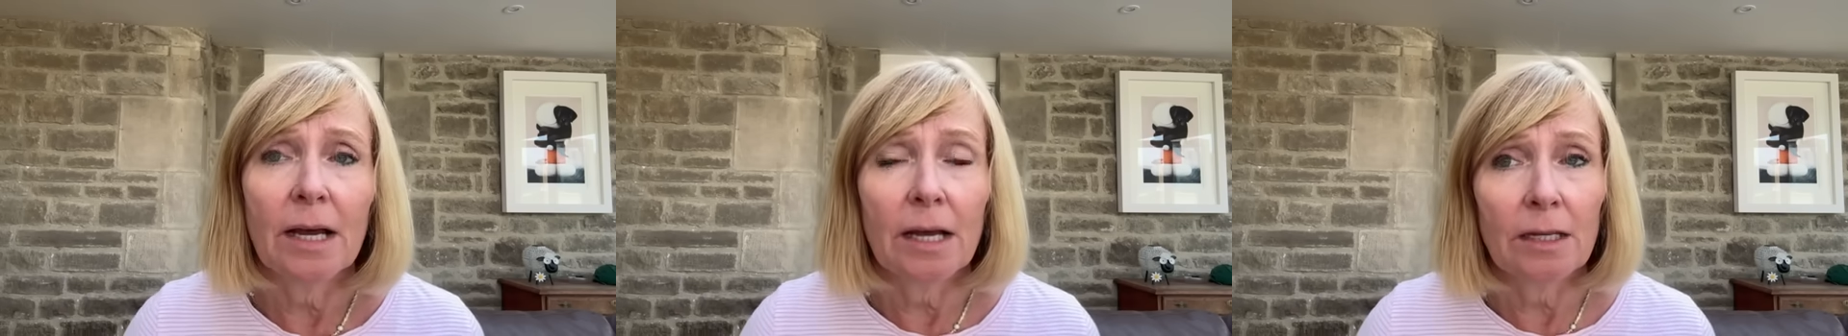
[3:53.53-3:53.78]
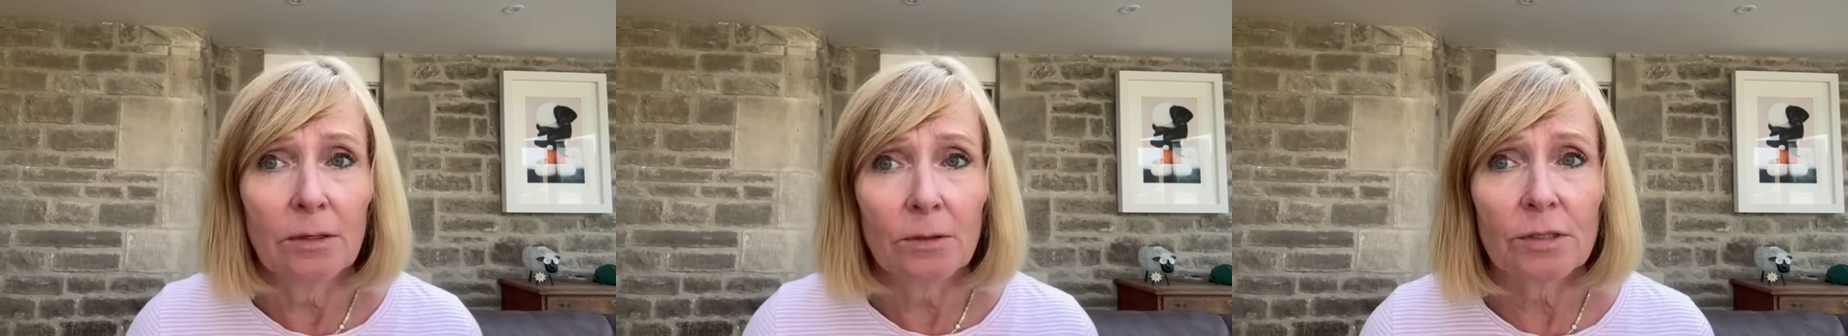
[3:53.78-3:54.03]
a
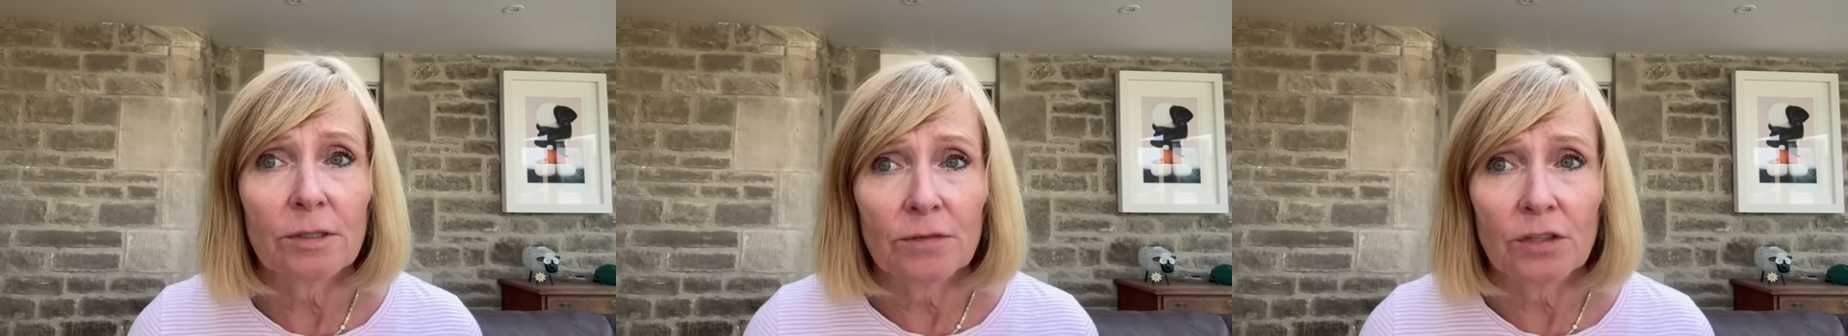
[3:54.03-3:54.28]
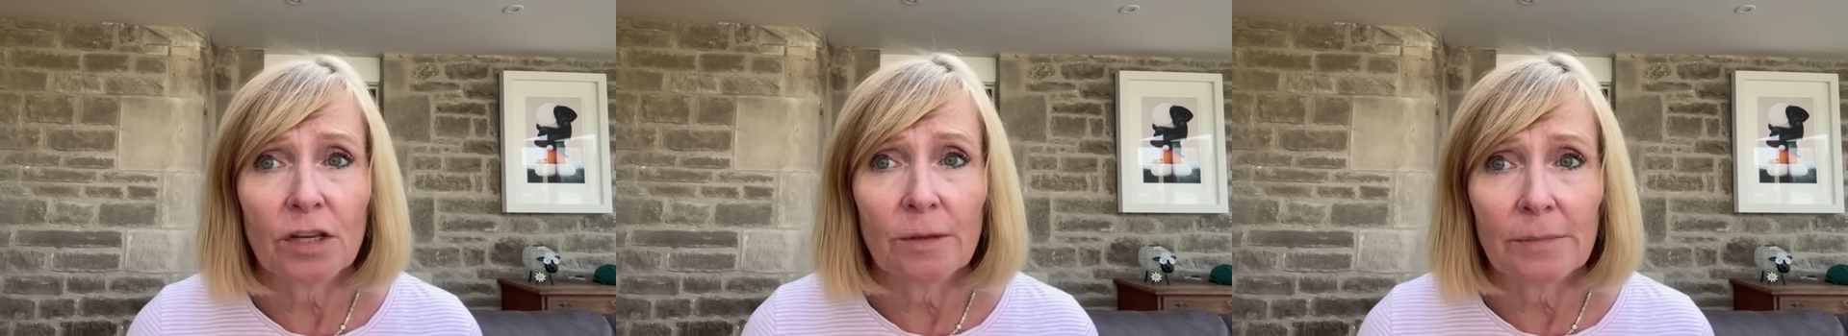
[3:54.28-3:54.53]
lot of
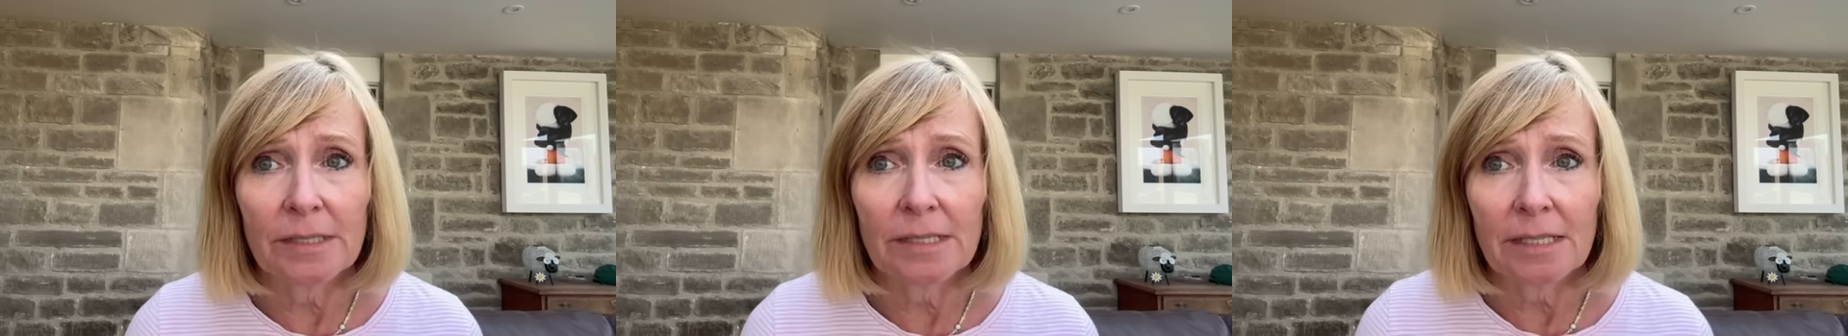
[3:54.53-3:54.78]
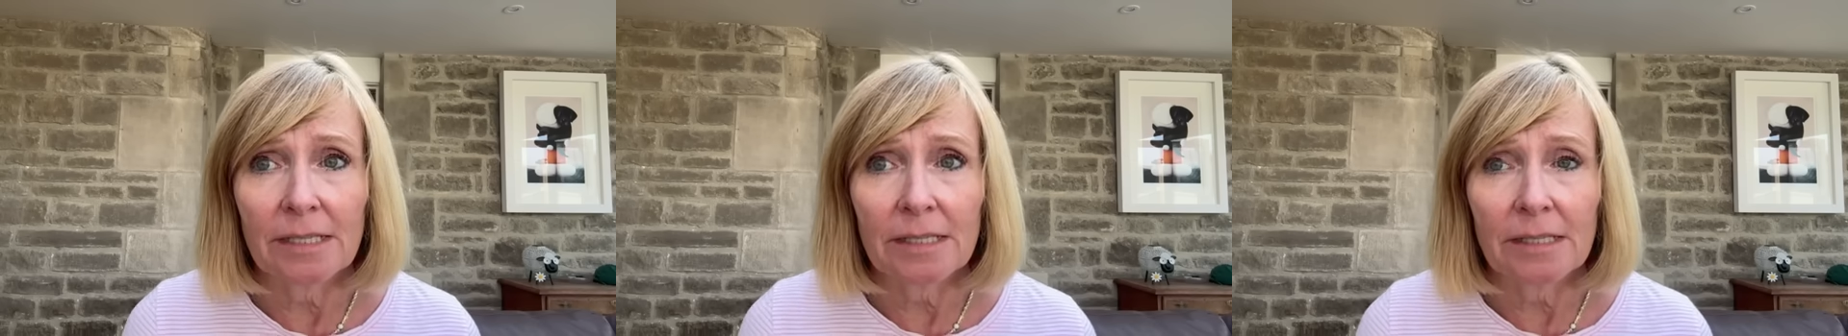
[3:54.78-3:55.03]
German
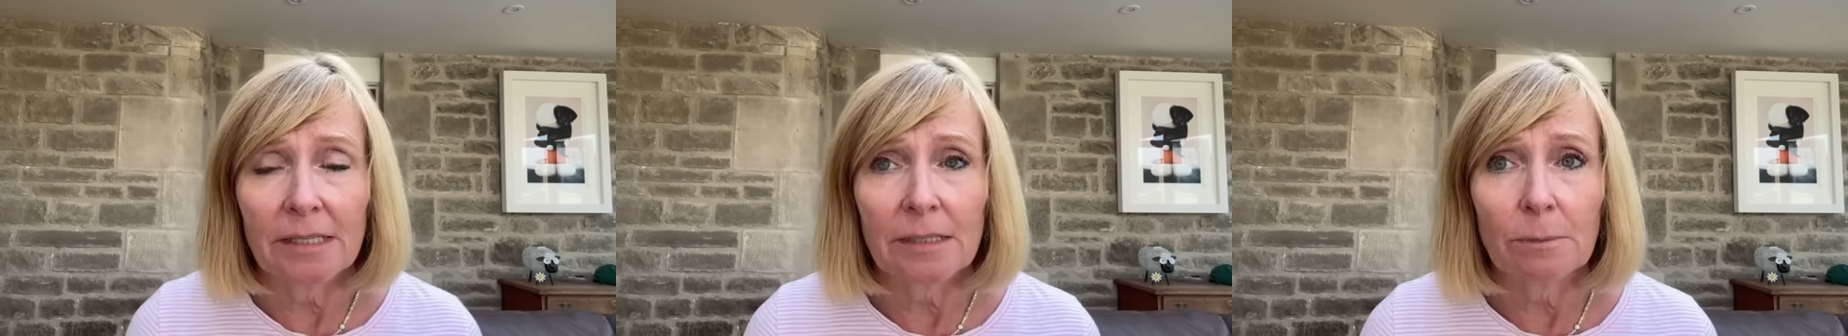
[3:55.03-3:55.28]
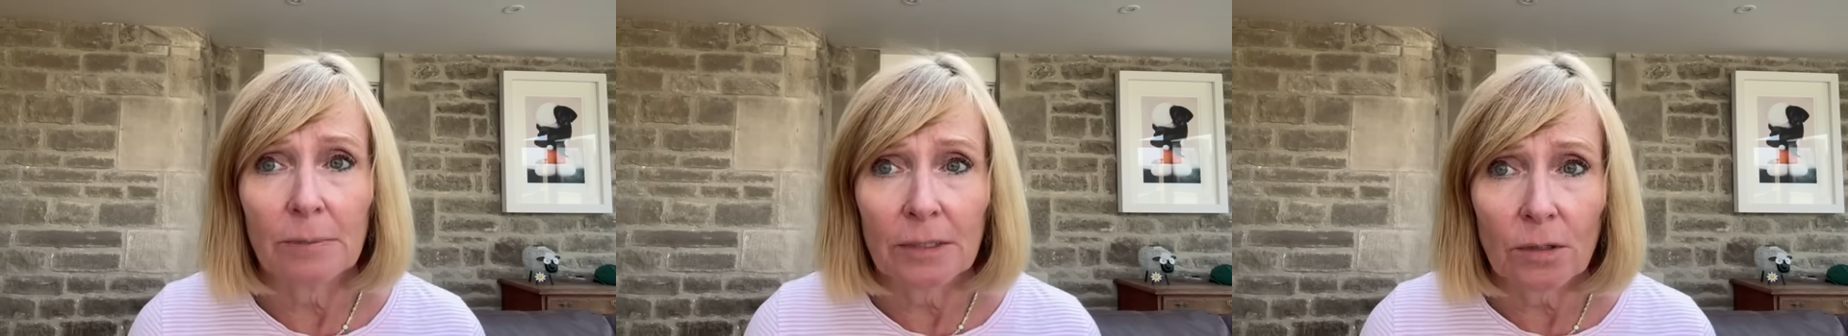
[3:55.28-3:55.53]
citizens
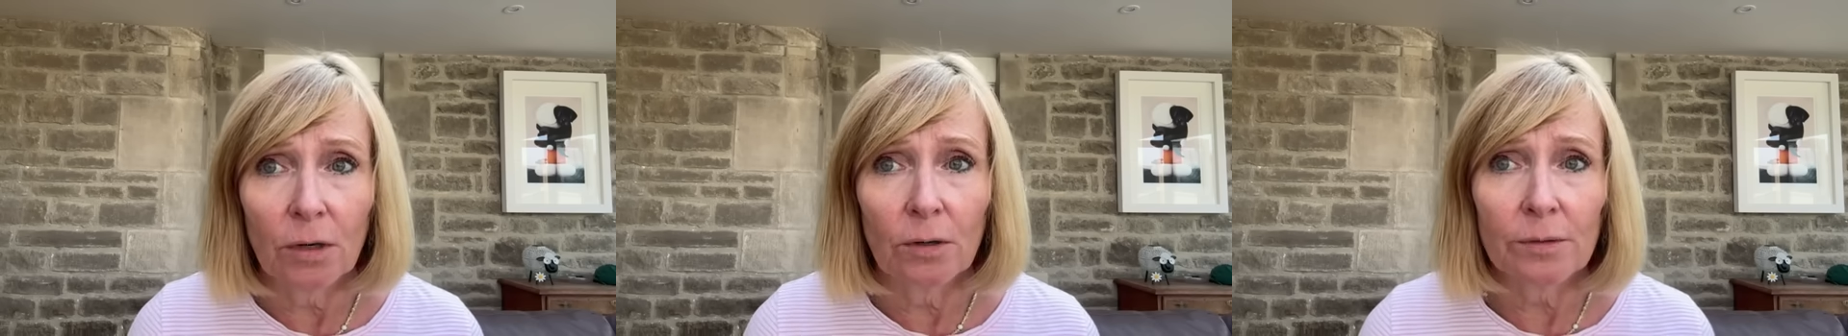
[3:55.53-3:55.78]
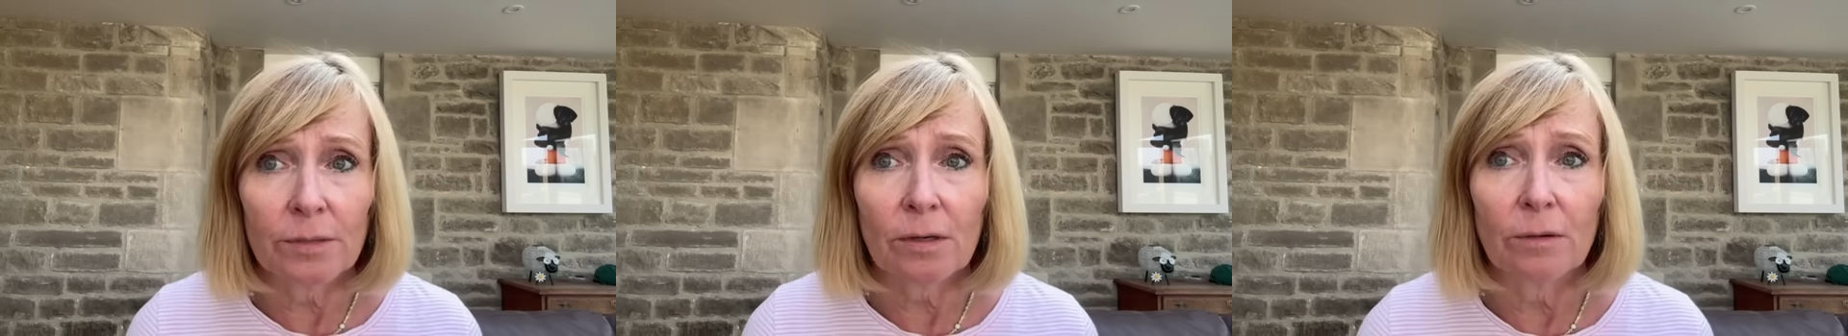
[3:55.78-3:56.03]

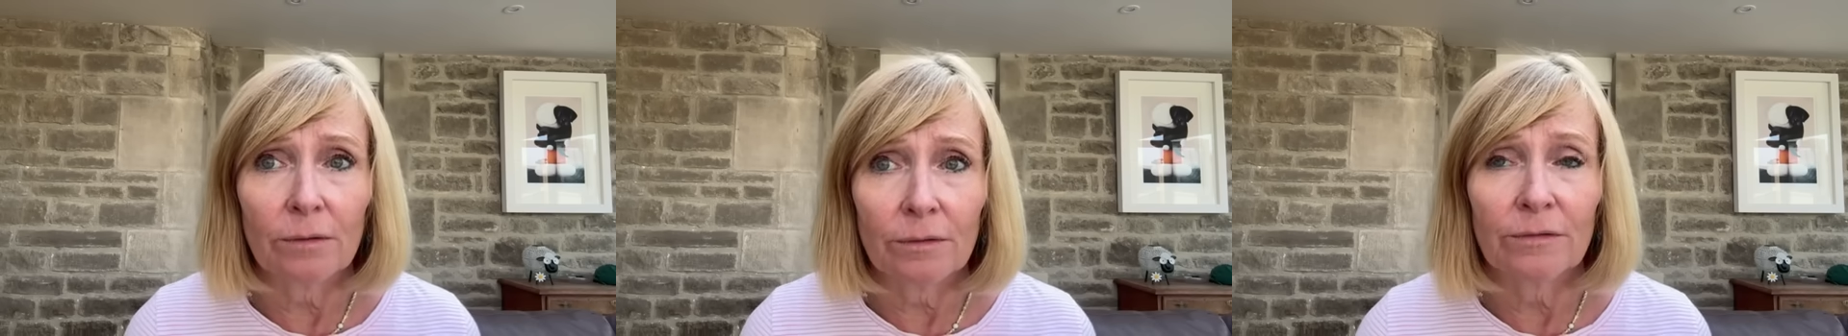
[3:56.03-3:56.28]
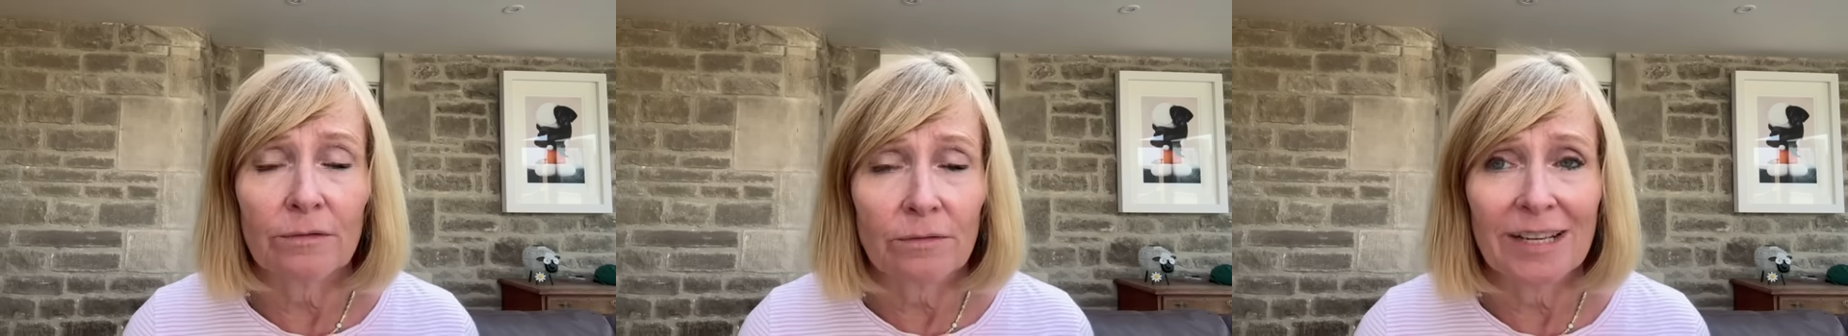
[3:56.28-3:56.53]
because of
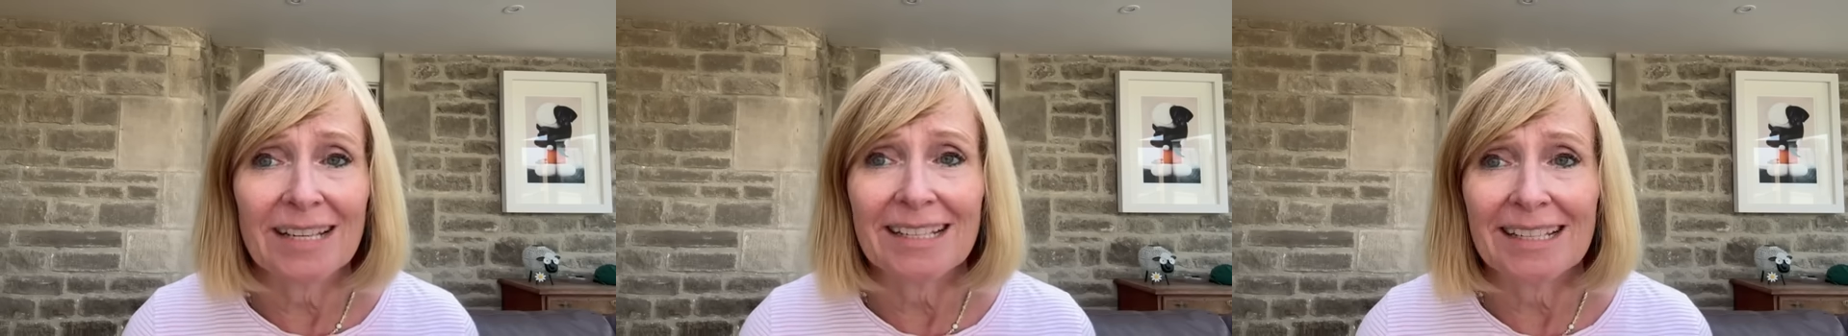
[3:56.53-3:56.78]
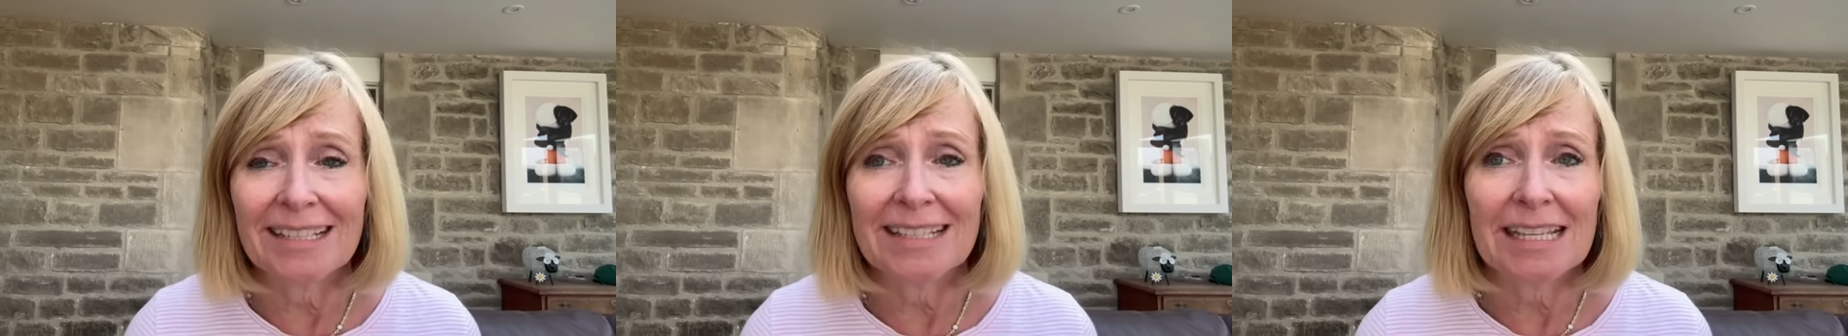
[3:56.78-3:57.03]

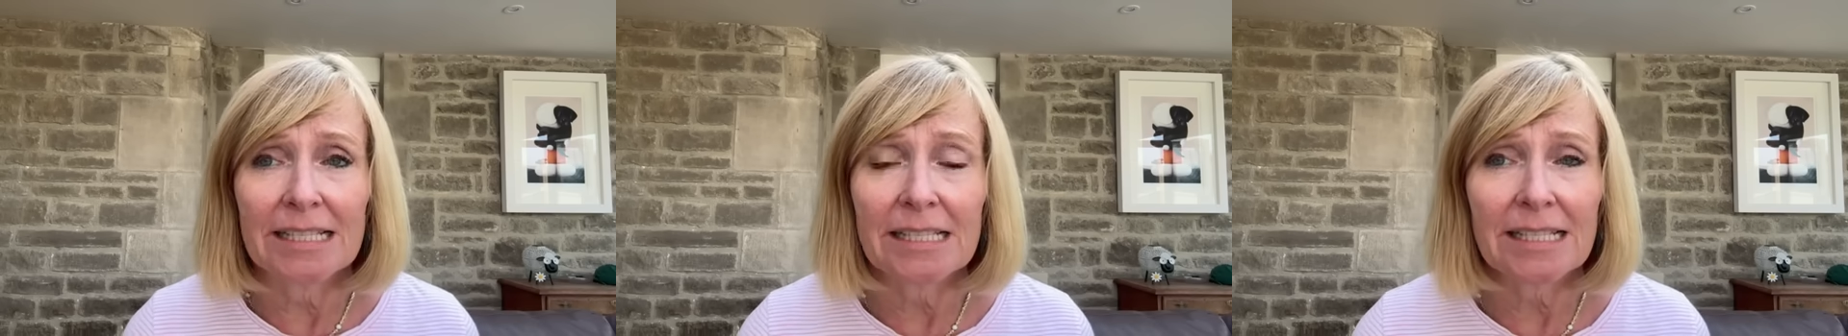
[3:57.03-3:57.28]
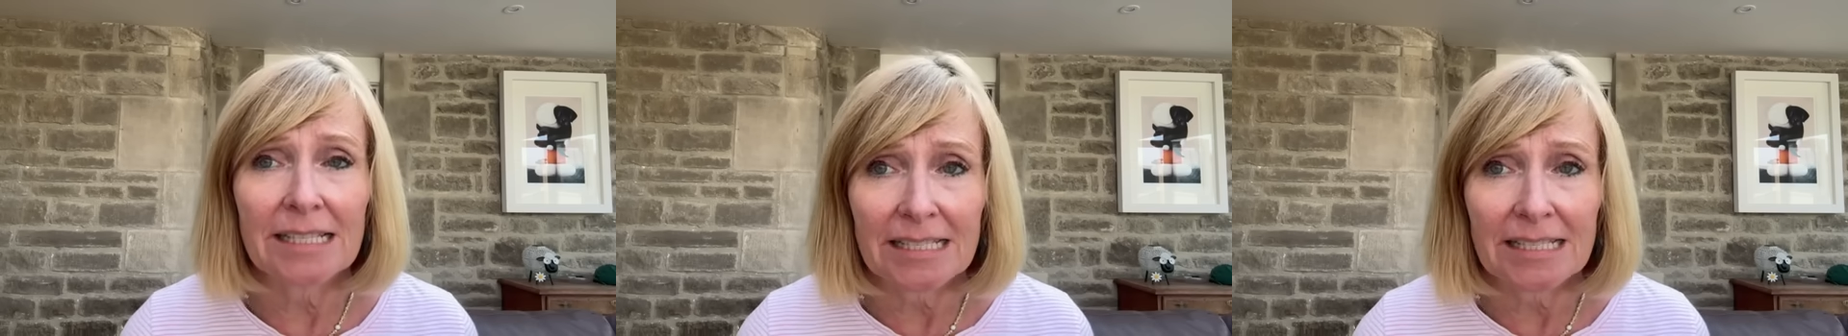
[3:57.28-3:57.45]
really this